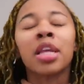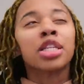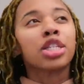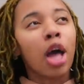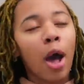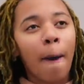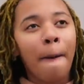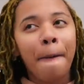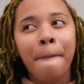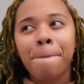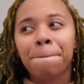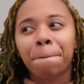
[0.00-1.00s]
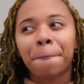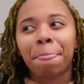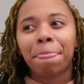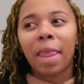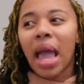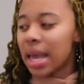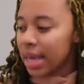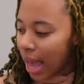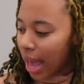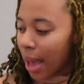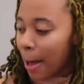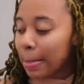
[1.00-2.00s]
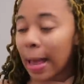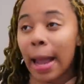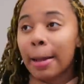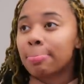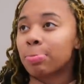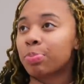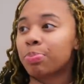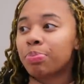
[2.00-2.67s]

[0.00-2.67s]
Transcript: So, yeah, like,